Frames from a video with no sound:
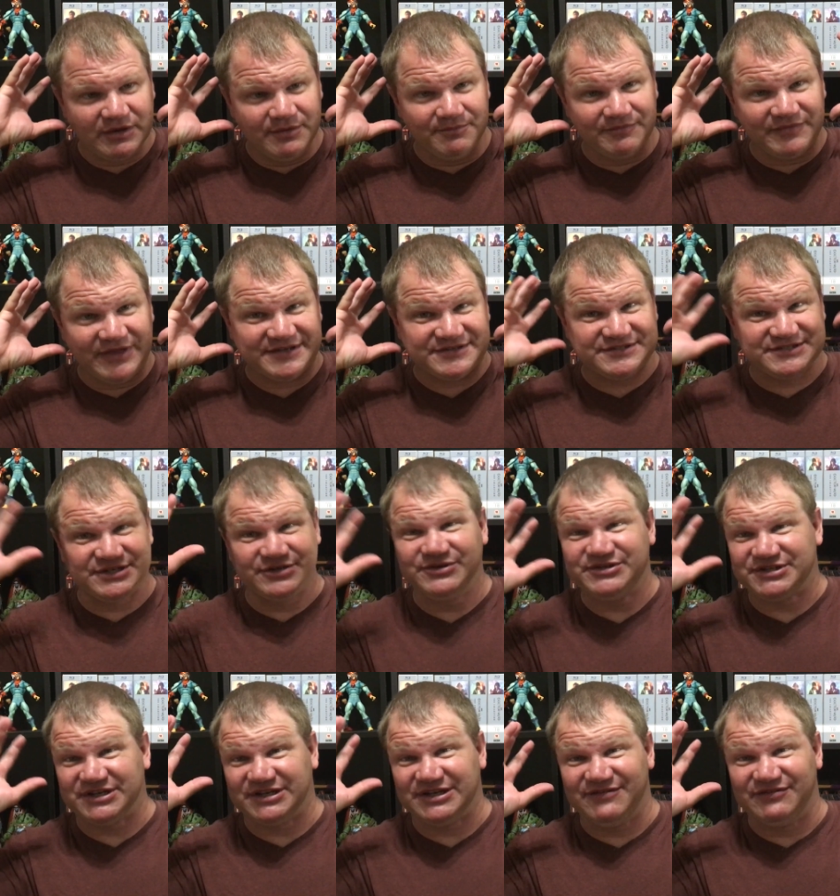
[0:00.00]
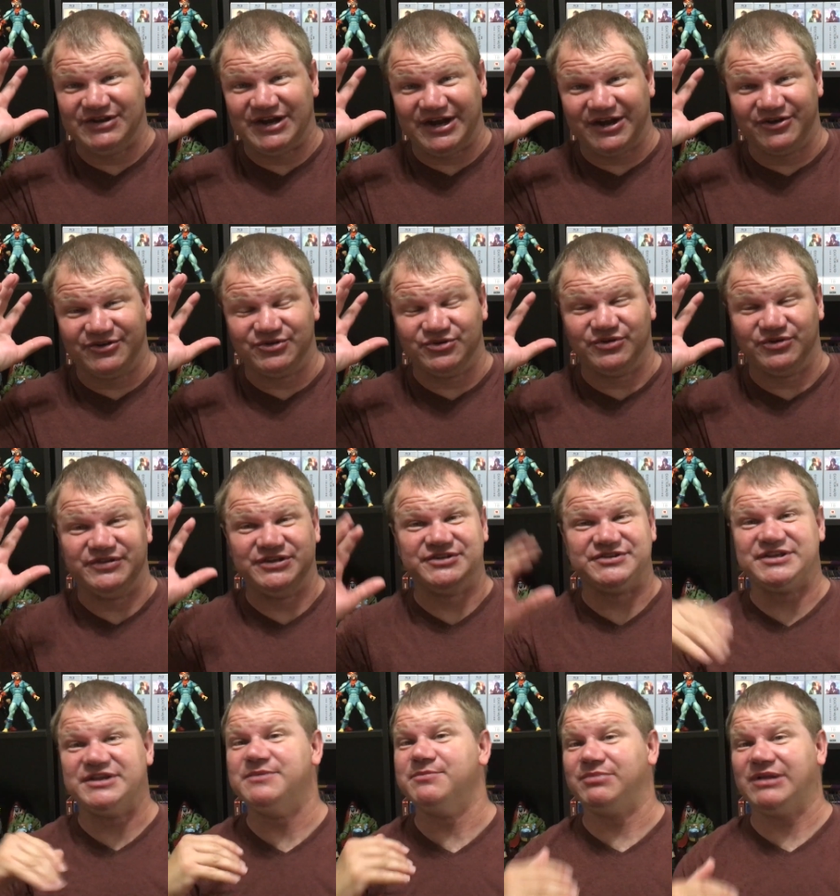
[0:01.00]
that Series 11 hairdo of
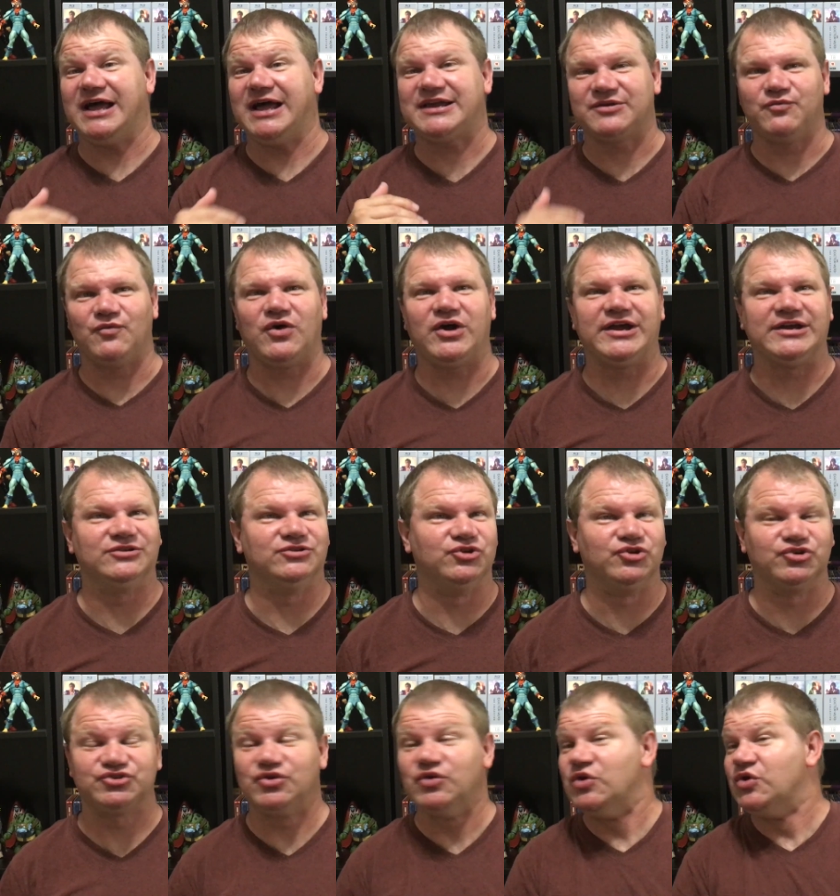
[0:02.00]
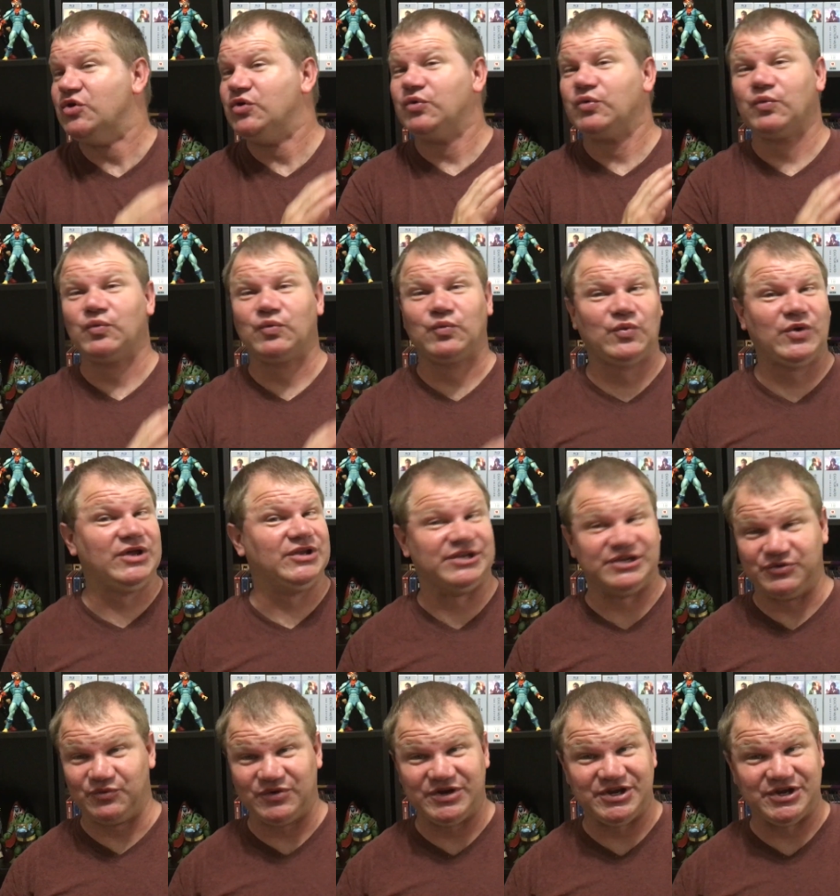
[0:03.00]
his in black and white looked
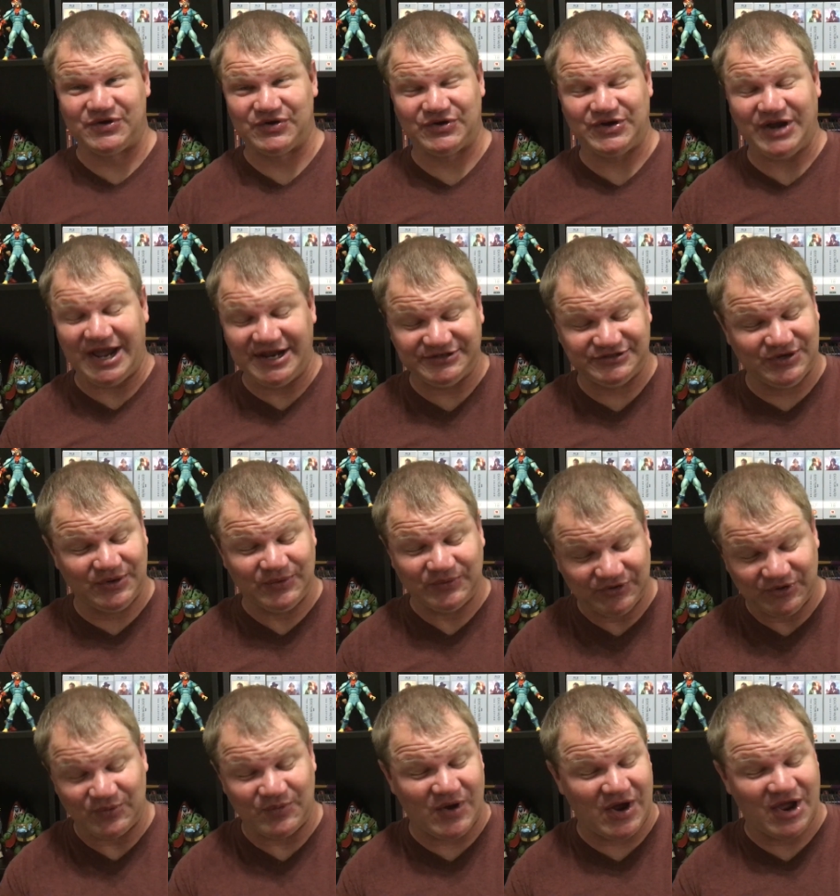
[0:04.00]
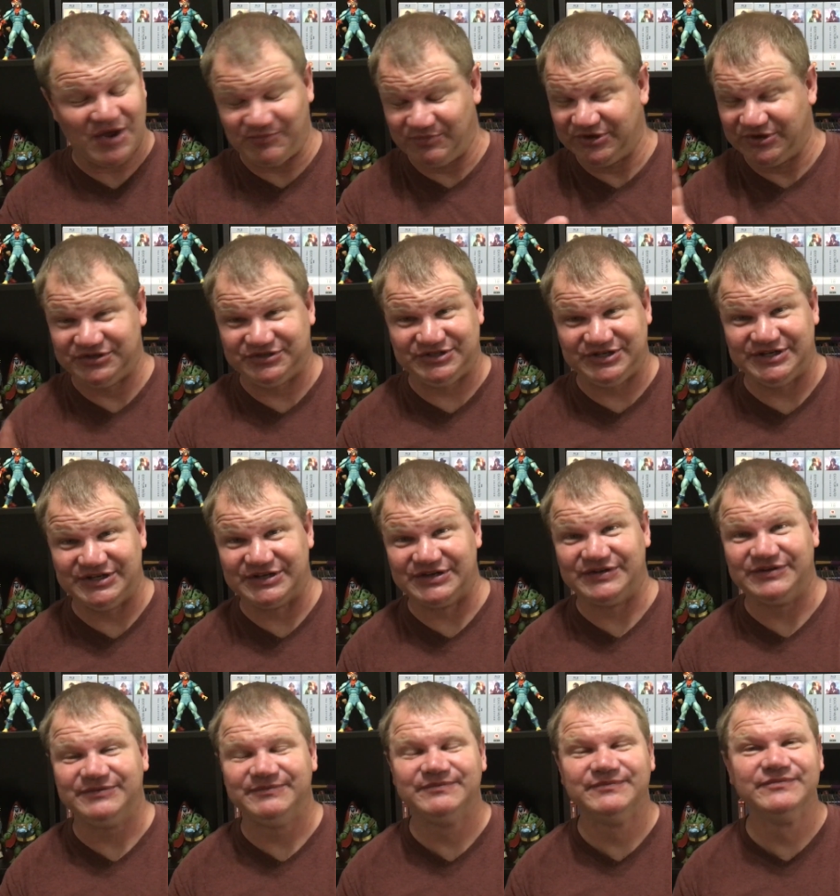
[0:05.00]
really weird. I don't know why, but it
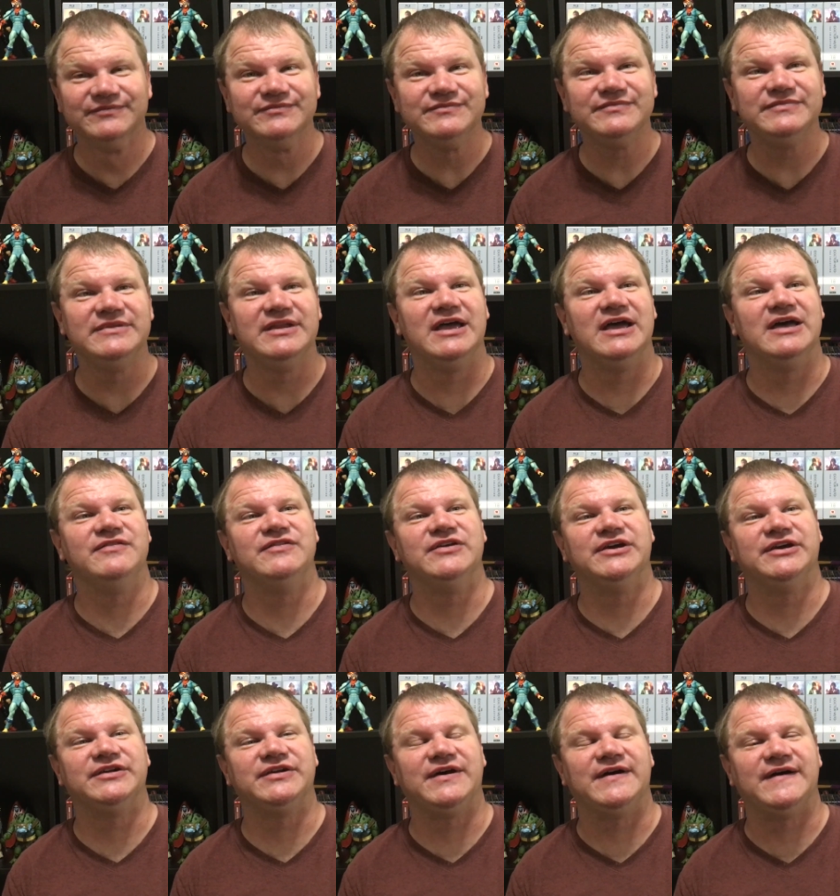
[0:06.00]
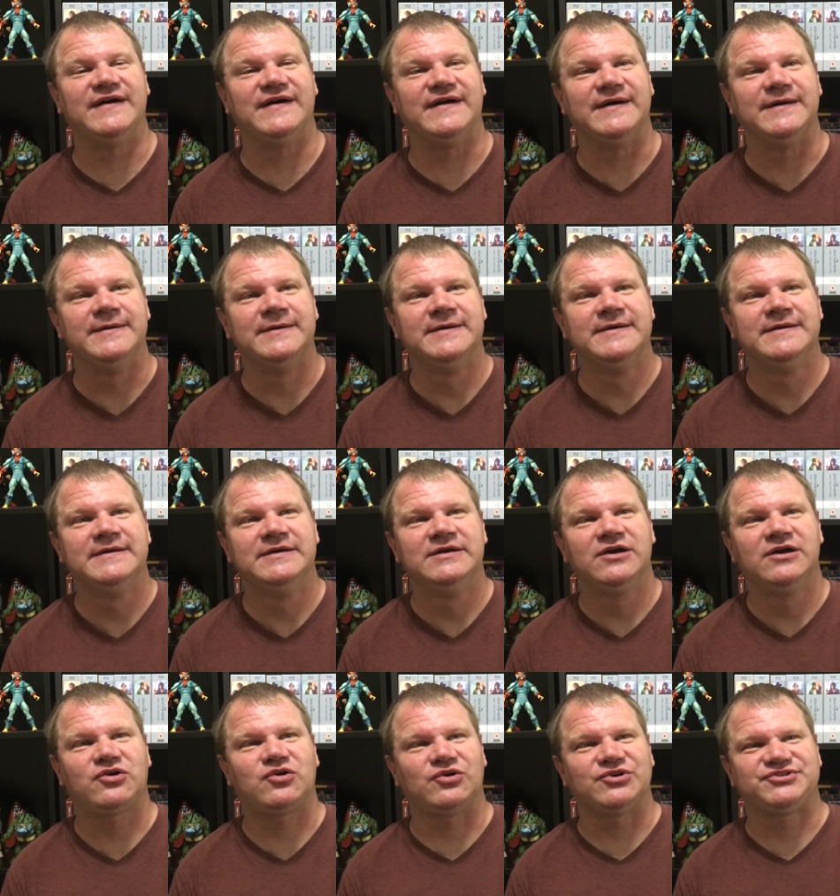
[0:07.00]
did. And then, of
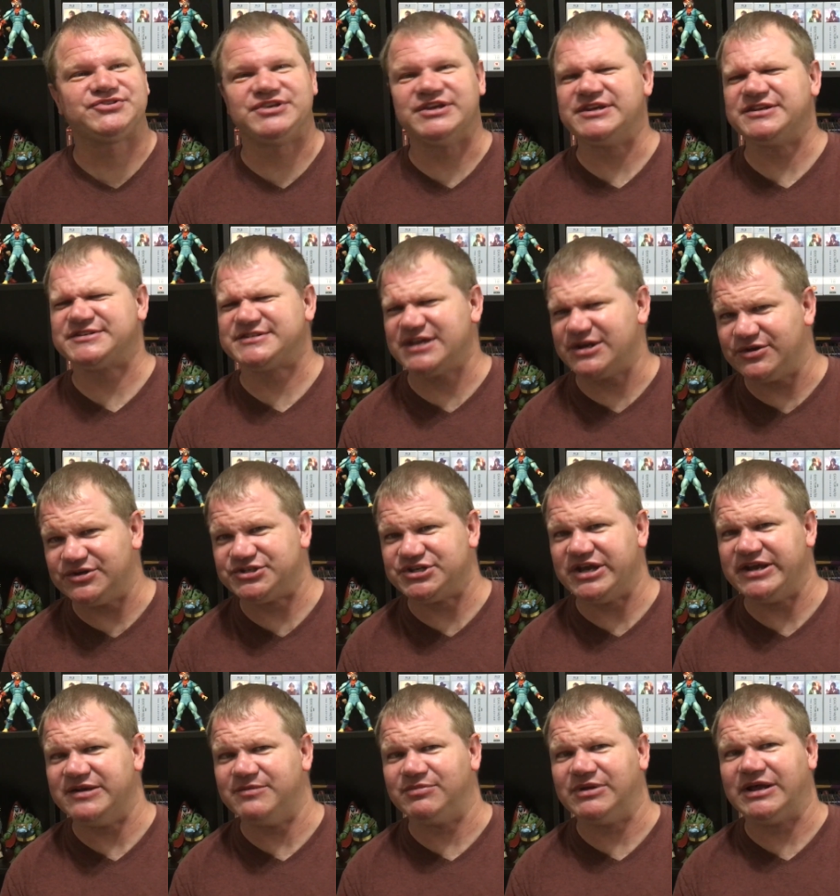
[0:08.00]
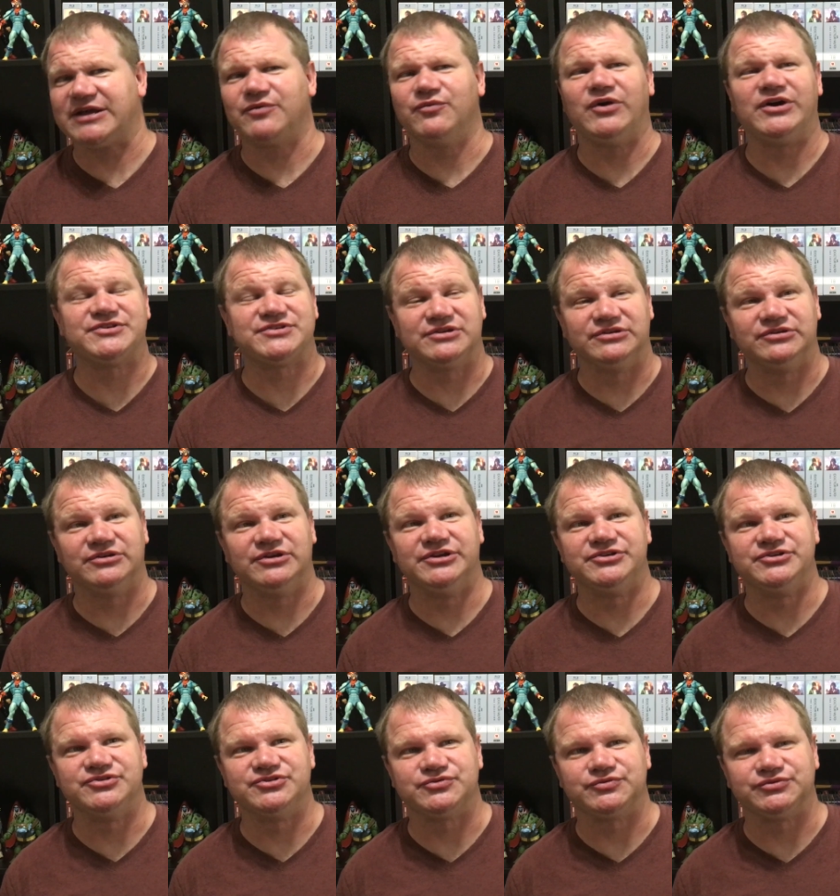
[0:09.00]
course, seeing Sarah Jane in black and white is a little
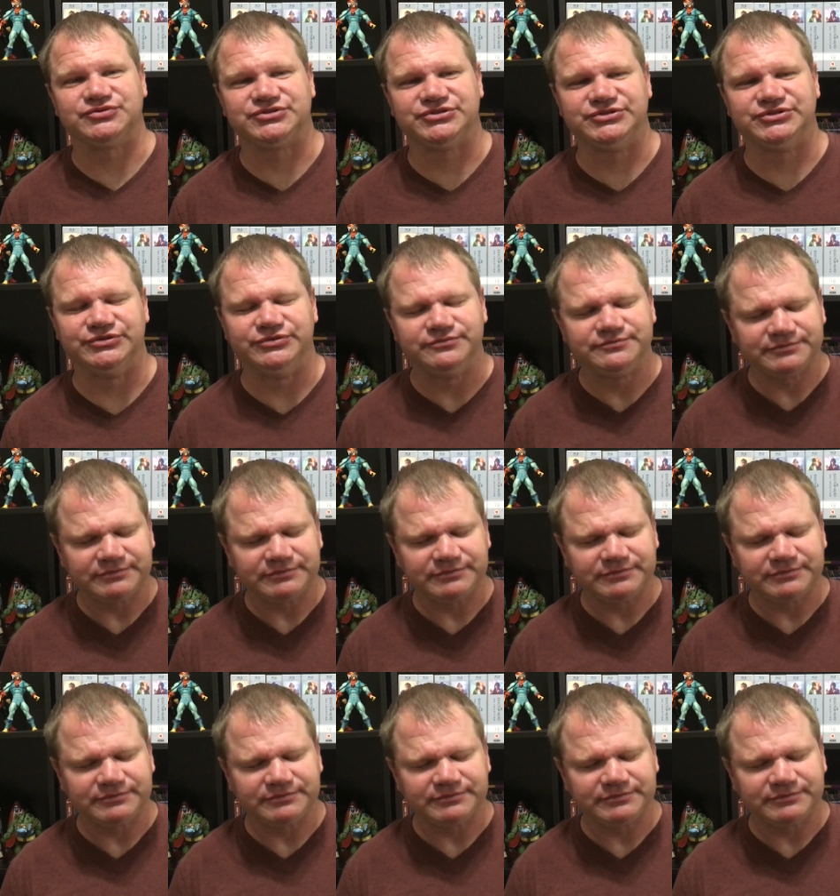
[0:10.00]
unusual, too.